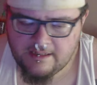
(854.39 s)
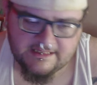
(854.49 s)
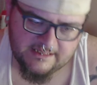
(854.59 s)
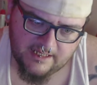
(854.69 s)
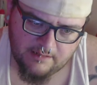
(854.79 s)

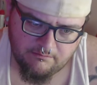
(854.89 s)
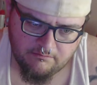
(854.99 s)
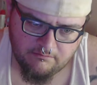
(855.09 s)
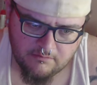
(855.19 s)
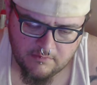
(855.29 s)
We want
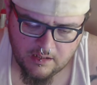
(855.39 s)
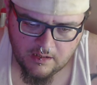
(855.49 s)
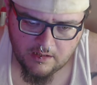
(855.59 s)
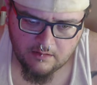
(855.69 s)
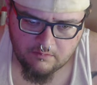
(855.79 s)
another
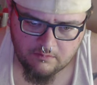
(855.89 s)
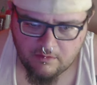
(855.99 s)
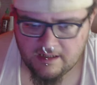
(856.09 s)
person's name.